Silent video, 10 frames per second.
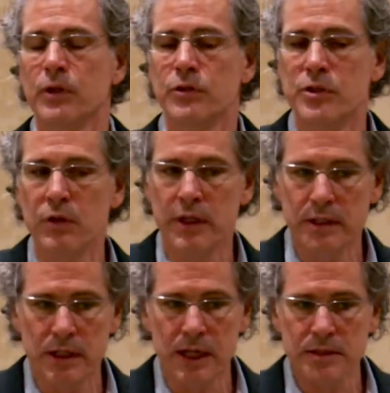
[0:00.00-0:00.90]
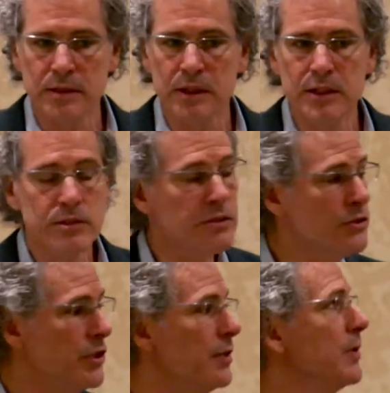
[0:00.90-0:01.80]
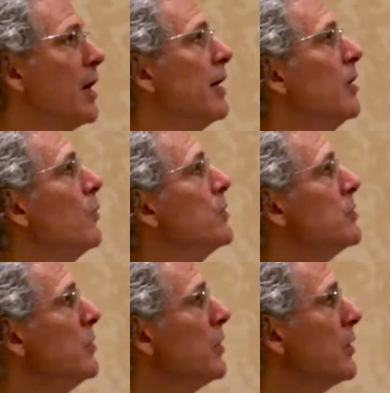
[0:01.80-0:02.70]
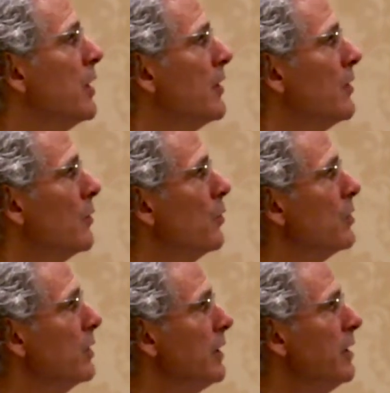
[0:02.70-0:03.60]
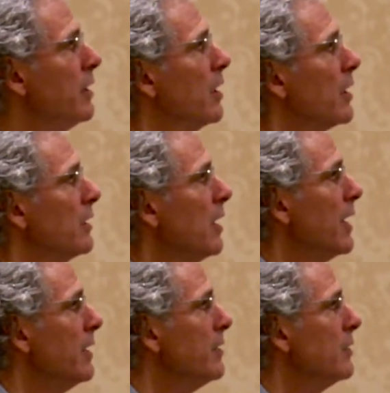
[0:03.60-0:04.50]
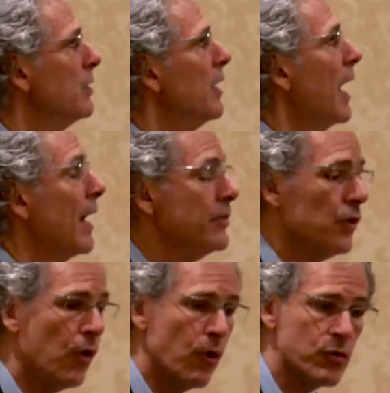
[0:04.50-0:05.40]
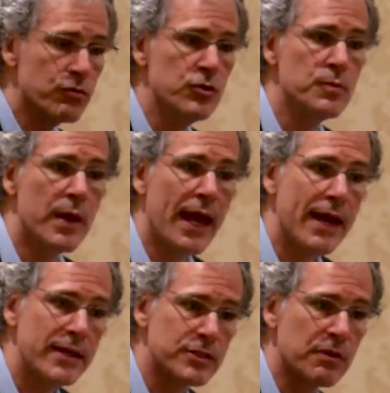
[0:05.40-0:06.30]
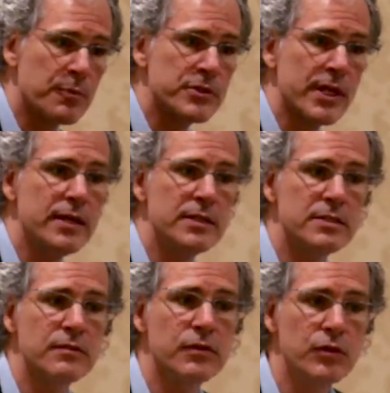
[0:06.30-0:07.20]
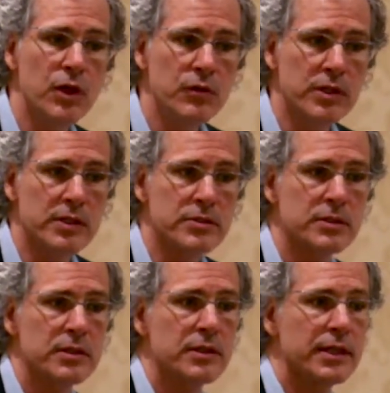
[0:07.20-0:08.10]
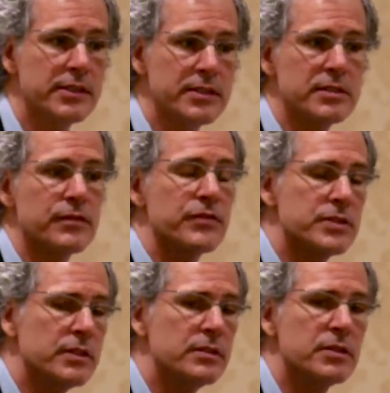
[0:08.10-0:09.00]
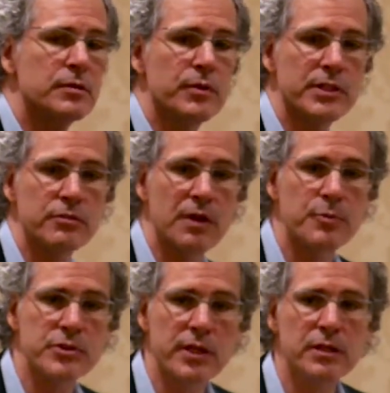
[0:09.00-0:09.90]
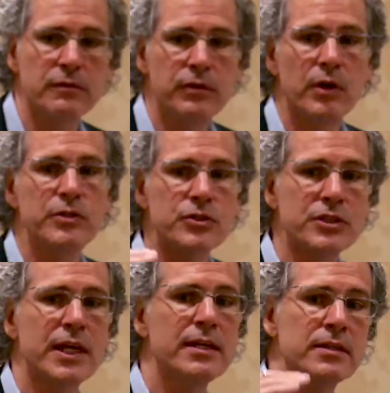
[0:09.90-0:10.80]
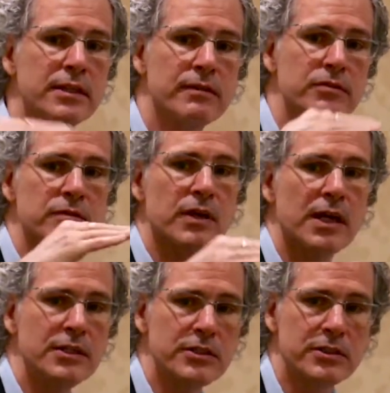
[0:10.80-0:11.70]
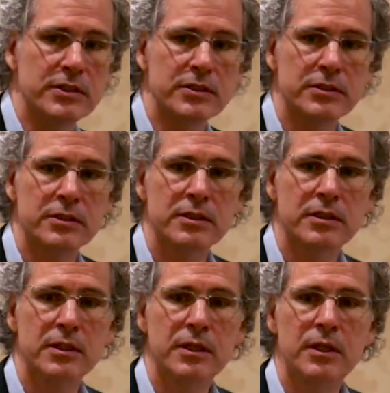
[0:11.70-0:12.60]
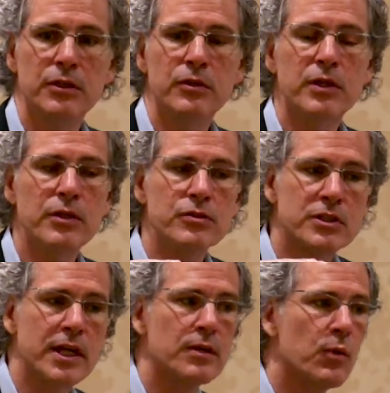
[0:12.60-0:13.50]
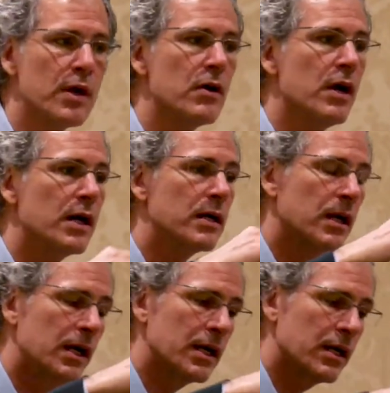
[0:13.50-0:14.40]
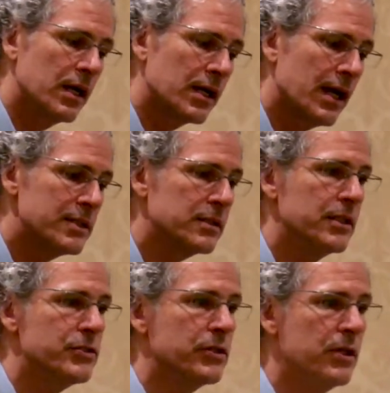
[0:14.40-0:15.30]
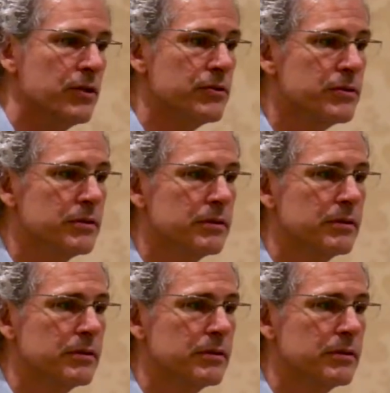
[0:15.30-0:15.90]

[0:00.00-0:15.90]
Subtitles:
So in constellations, Jamie and I always look that we're leading a client and the whole group, and as representatives, if you know this, not just as a facilitator, but as a representative, if you understand the levels of consciousness, you can understand where a constellation goes.